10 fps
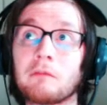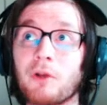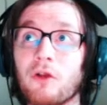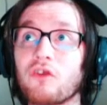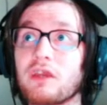
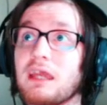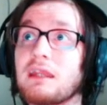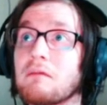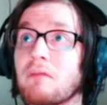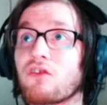Because
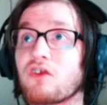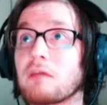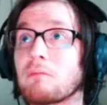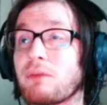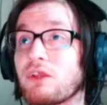again, that makes the
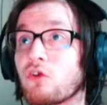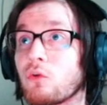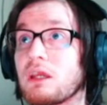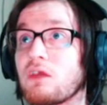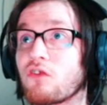game a bit too
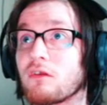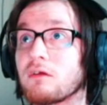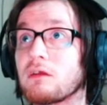easy.